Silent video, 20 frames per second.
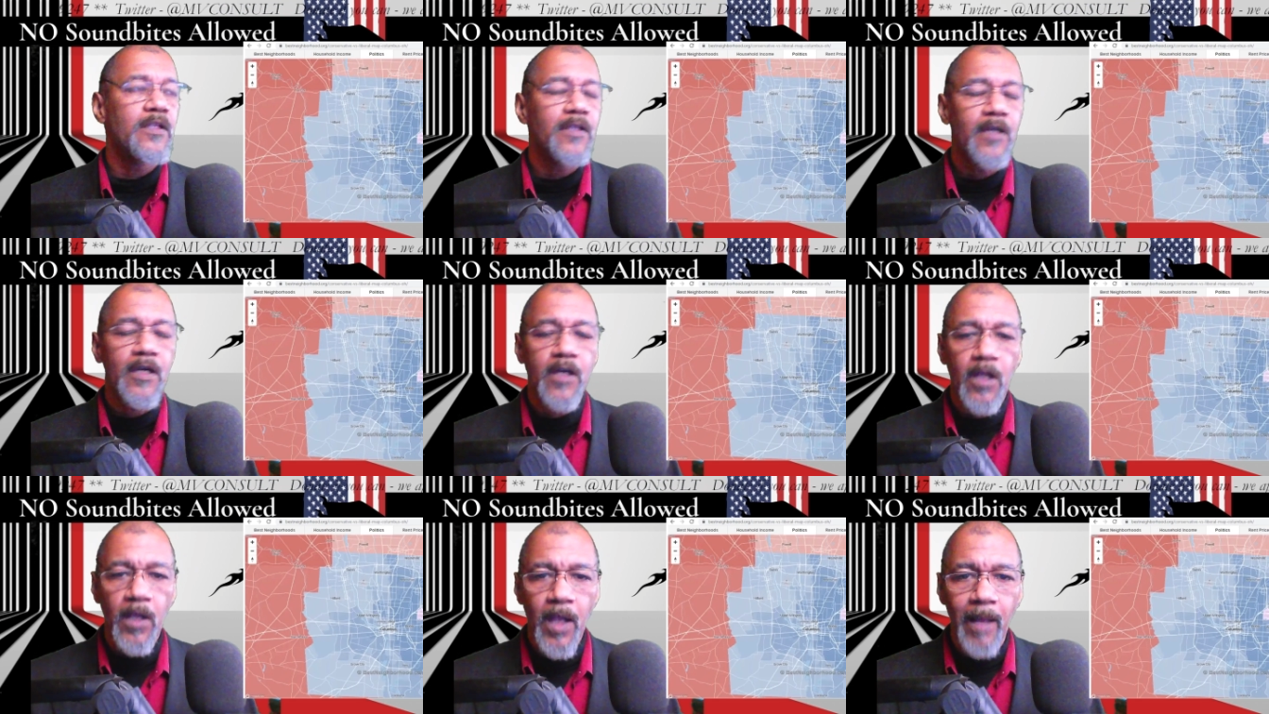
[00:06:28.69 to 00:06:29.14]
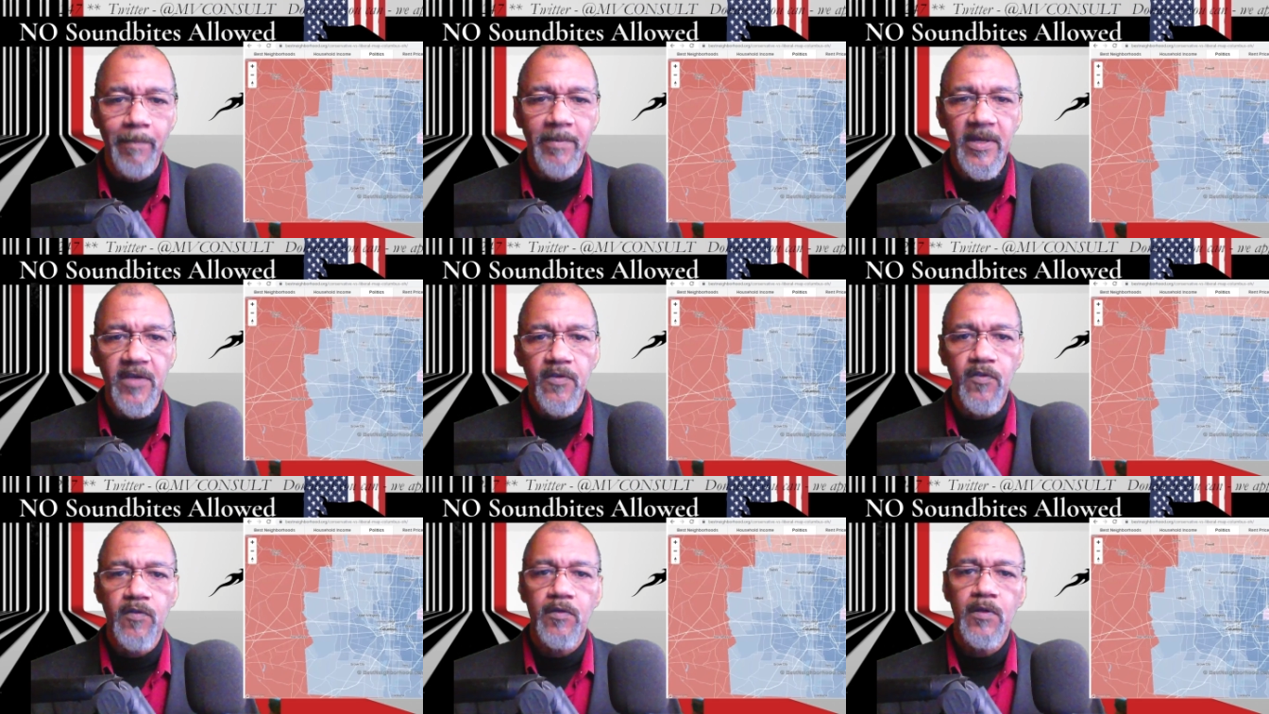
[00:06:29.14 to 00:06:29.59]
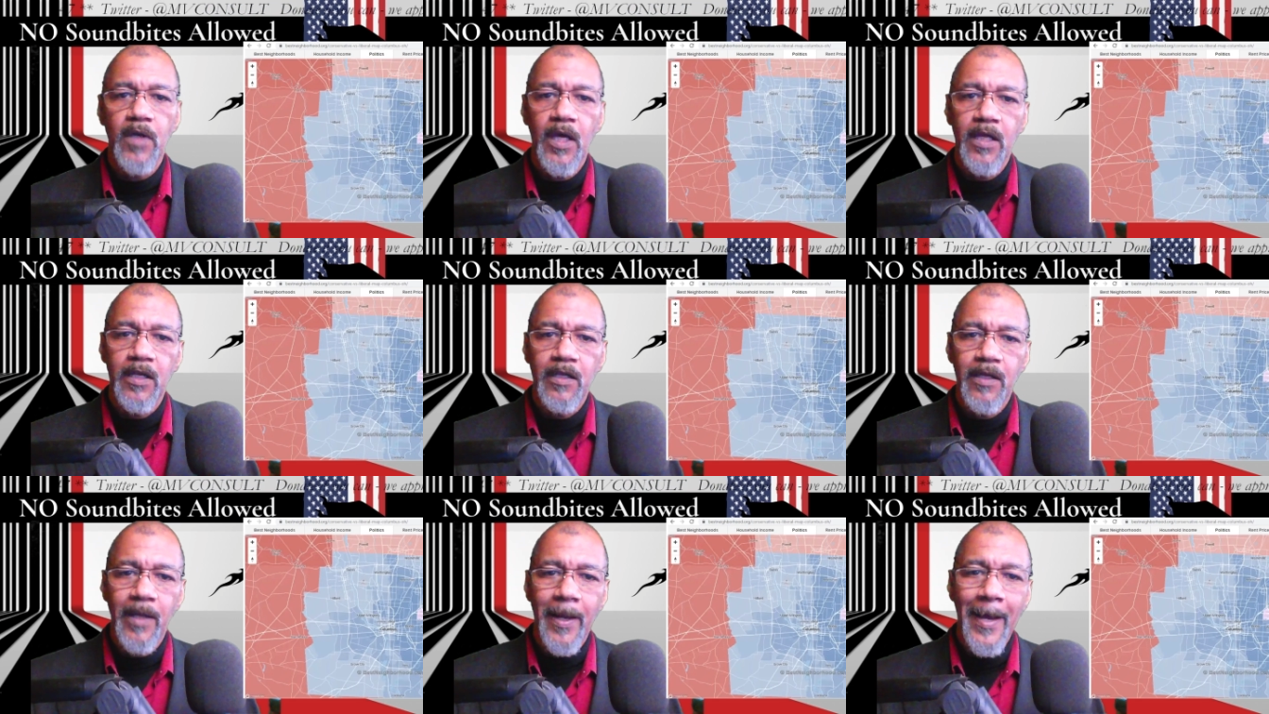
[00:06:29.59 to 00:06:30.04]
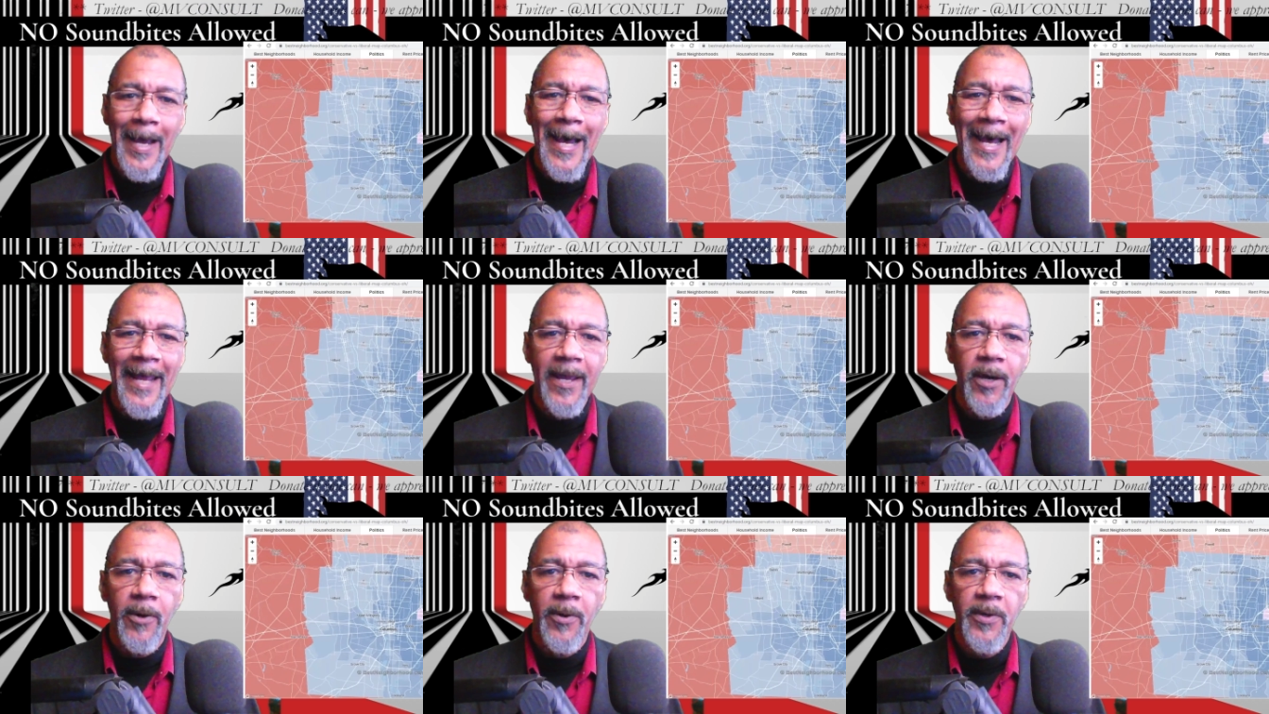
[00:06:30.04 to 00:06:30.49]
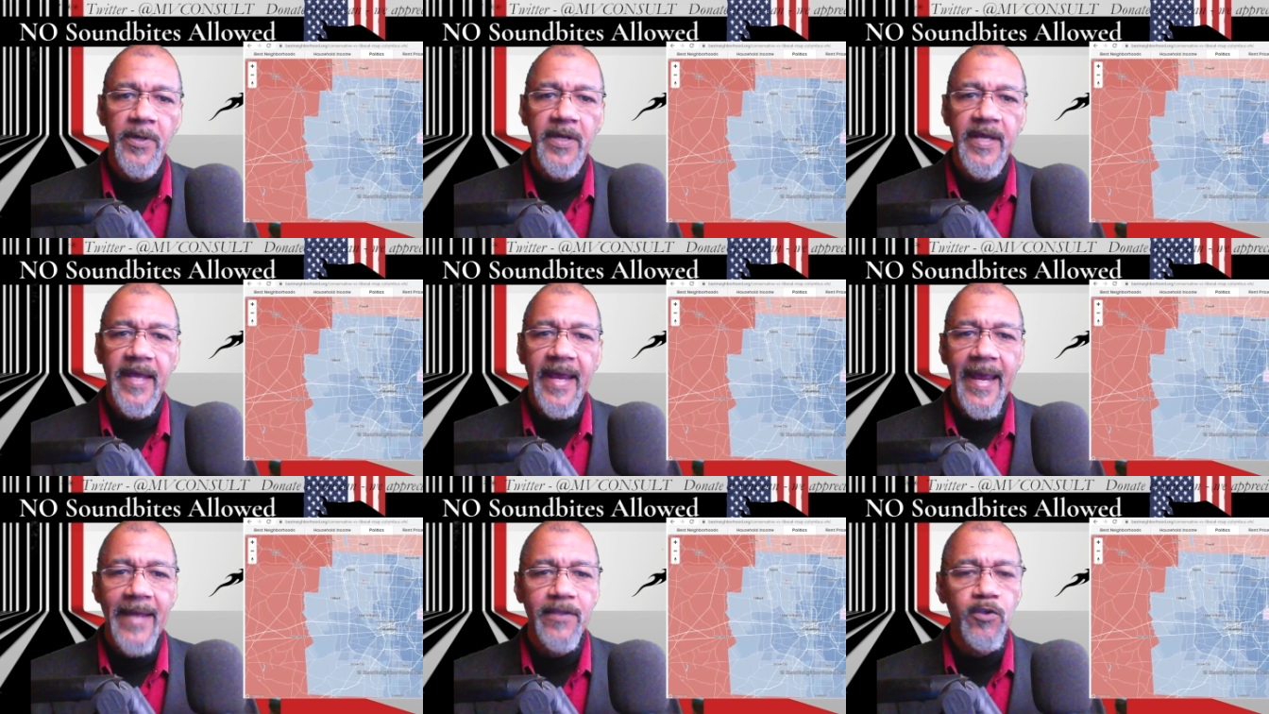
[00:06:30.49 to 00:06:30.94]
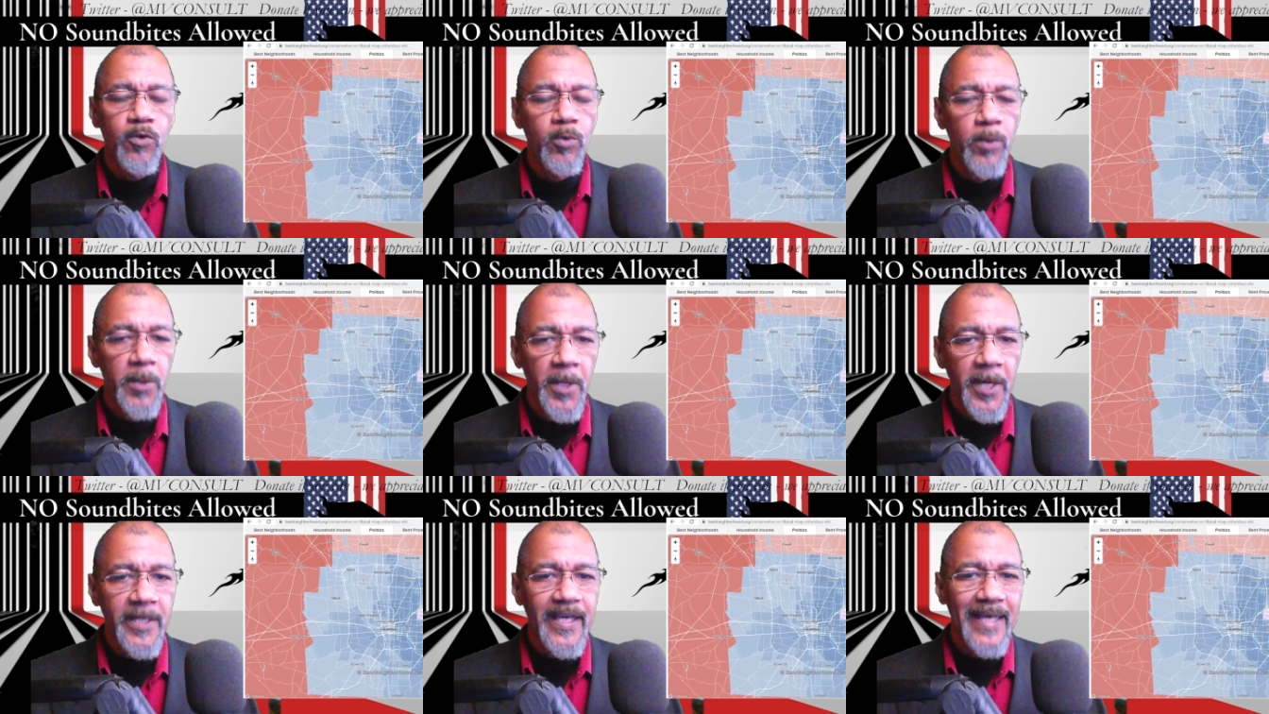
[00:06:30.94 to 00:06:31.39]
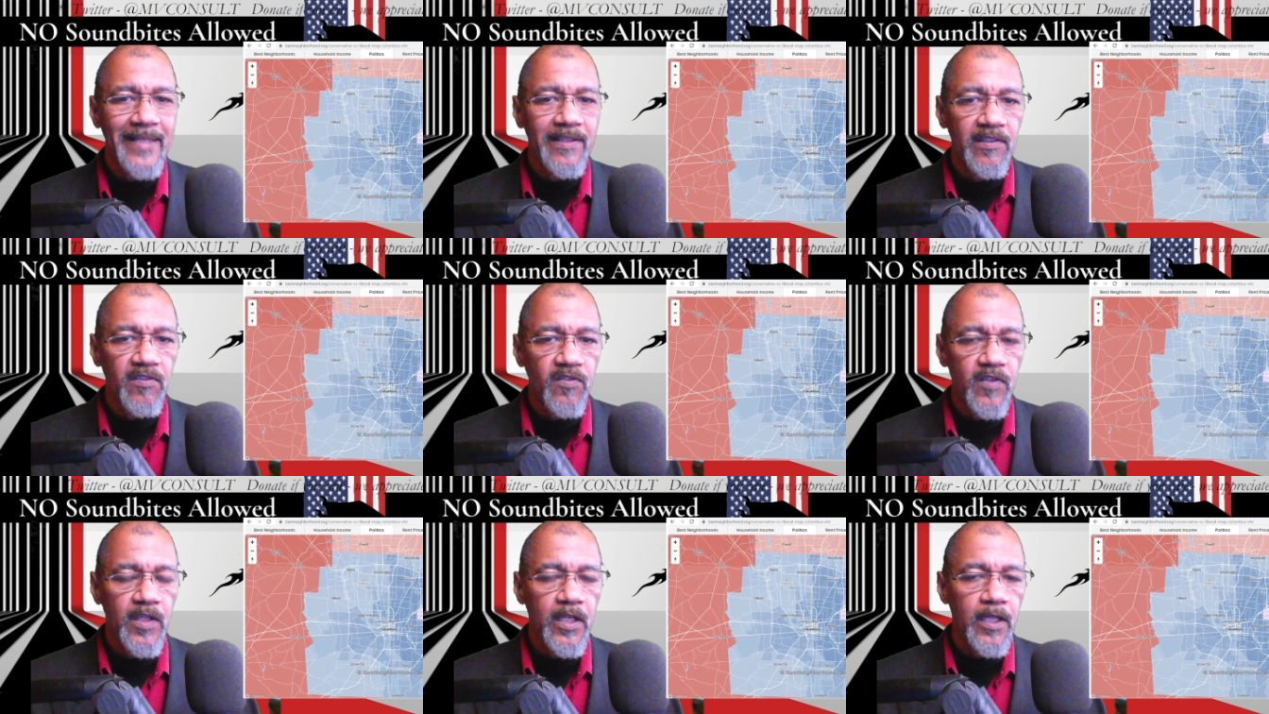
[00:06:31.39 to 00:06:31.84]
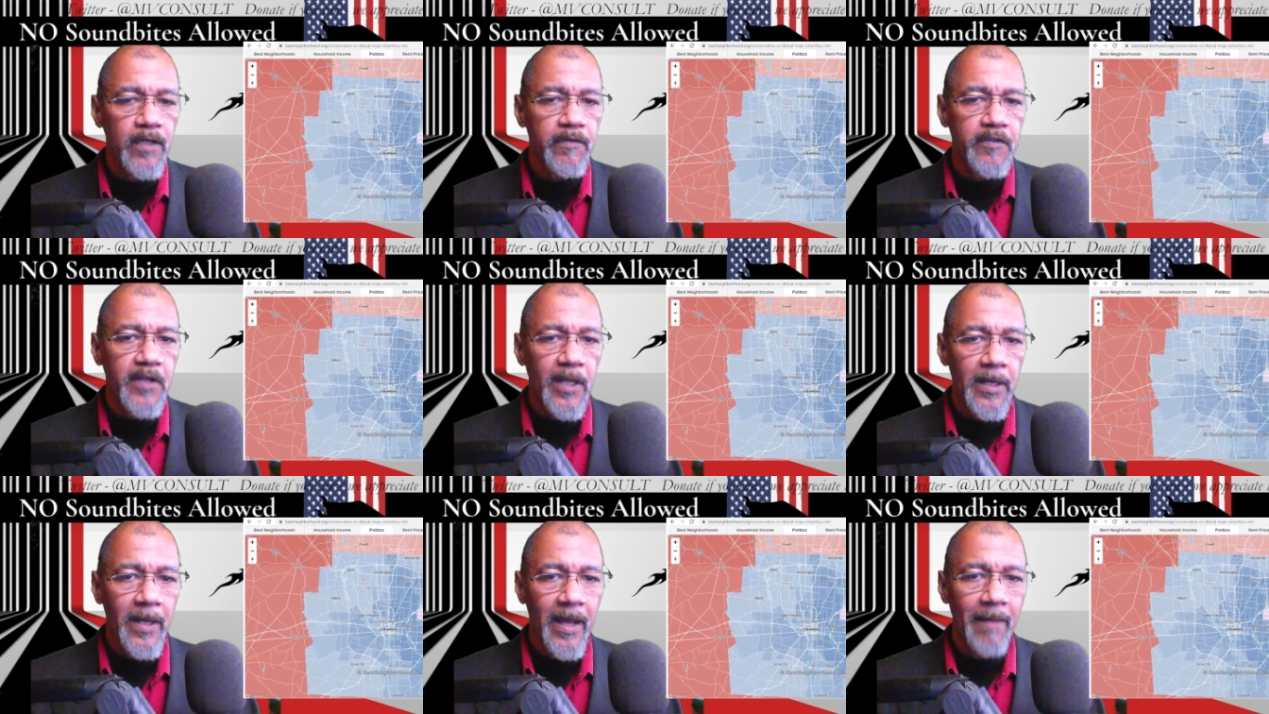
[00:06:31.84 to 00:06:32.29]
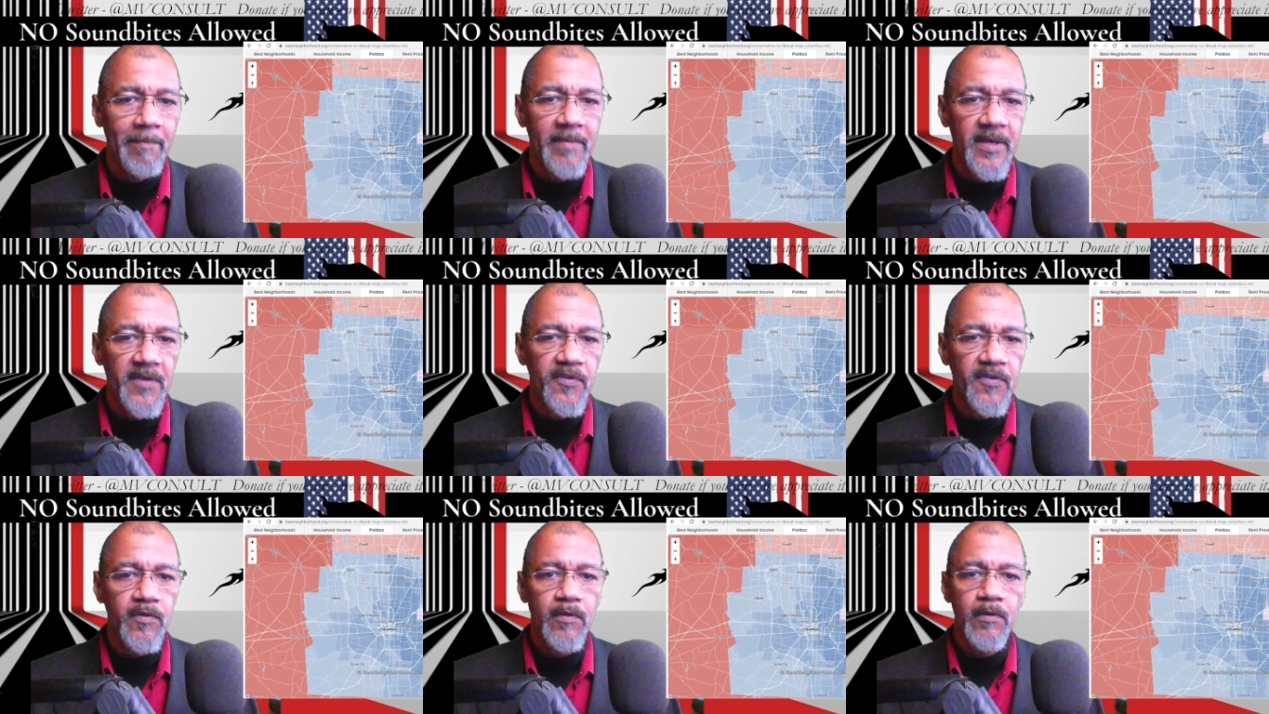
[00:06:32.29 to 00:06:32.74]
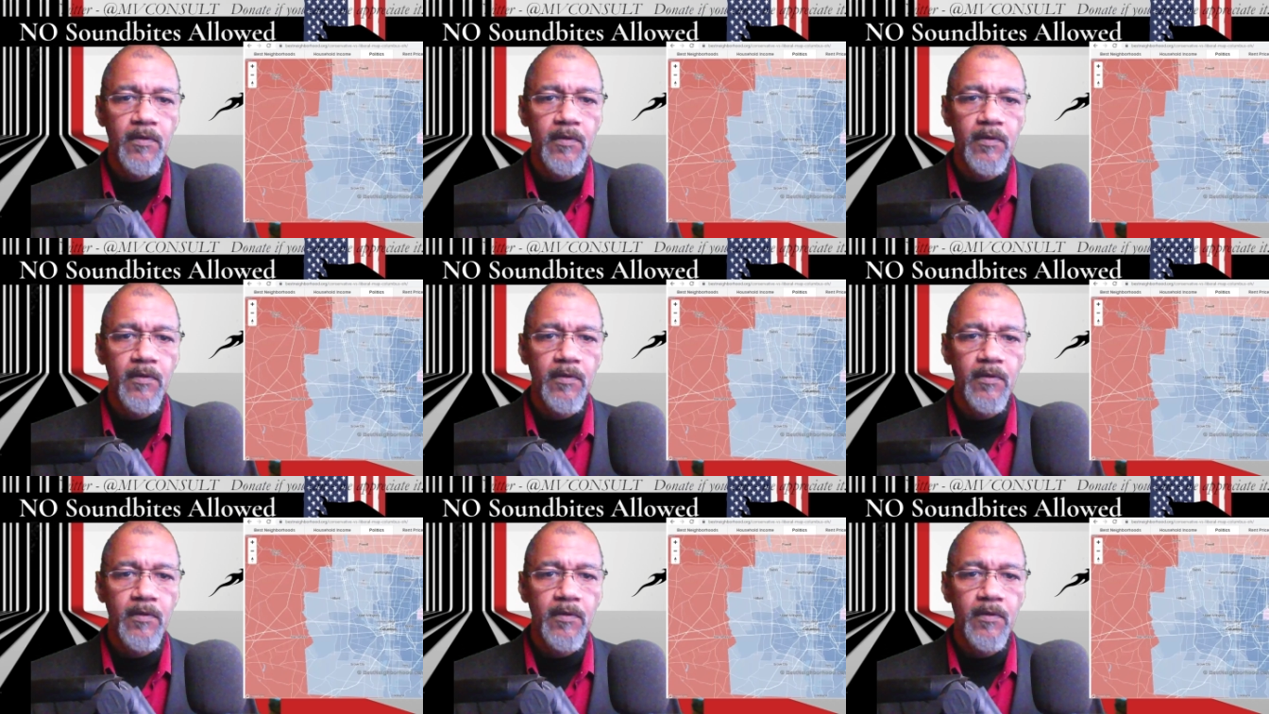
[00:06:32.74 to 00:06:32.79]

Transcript: Columbus and in Ohio, and you look at the city of Columbus,